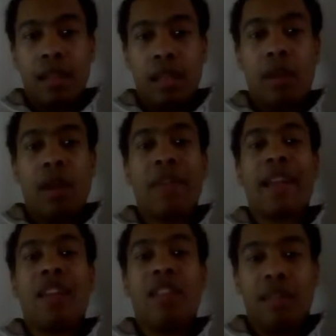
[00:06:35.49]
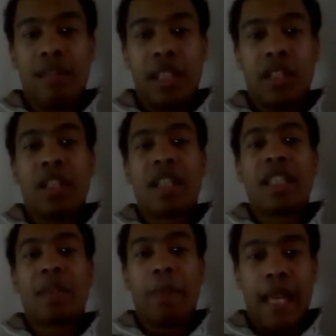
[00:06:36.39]
they would have acknowledged
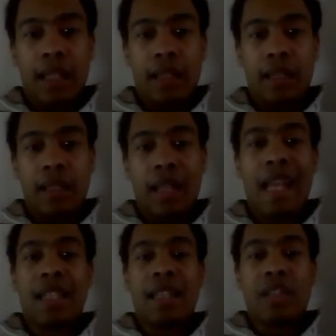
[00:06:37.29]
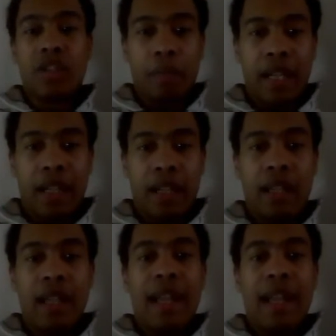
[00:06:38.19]
Spain as their superior,